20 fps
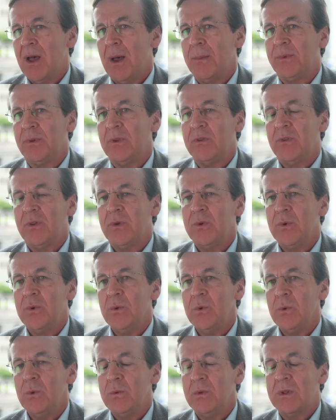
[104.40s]
up to
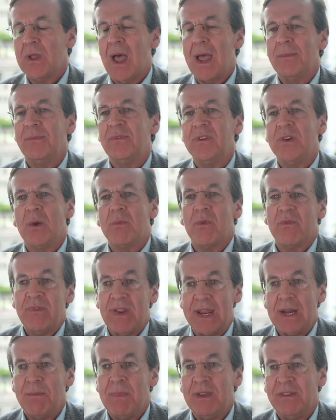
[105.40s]
2 times the number of
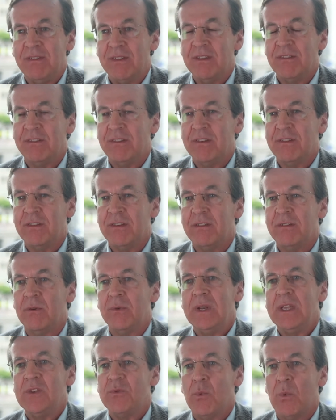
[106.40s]
database instances
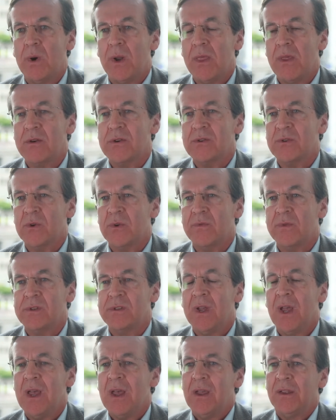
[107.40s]
on each one of their
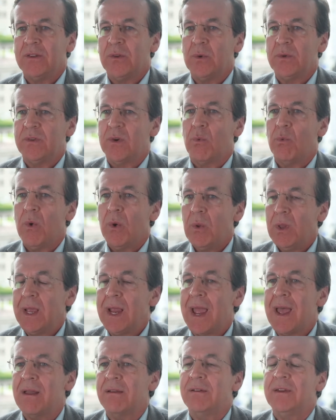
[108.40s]
servers. So as they're
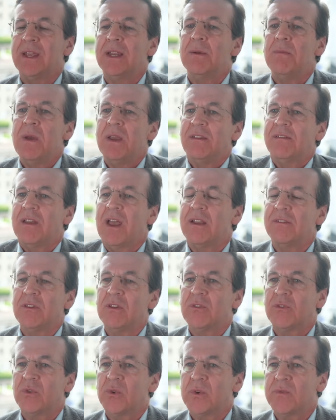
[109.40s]
rolling out database as
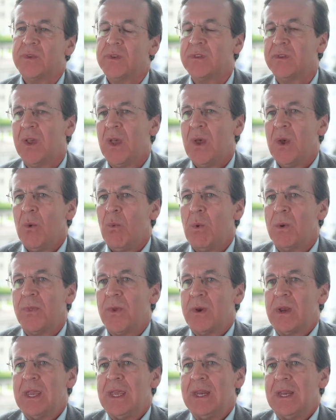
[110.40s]
a service, what
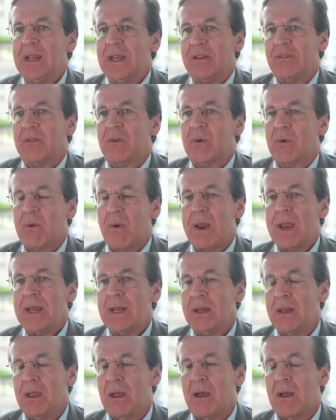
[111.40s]
they're getting is
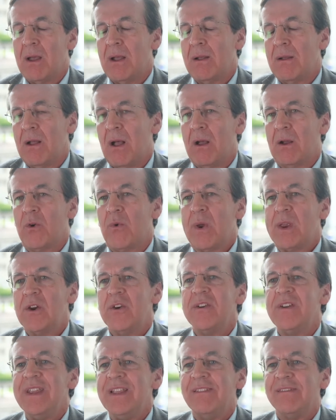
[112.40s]
a
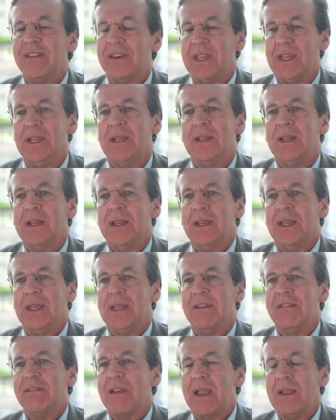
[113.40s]
greater density
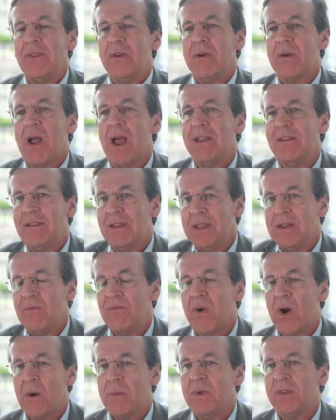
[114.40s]
inside their IT
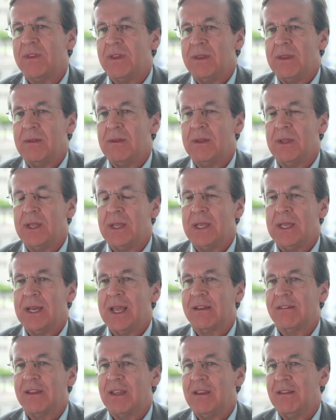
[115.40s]
environments and in
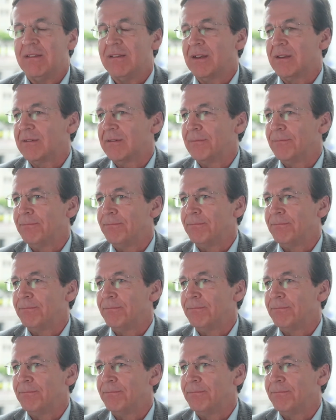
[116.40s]
x86.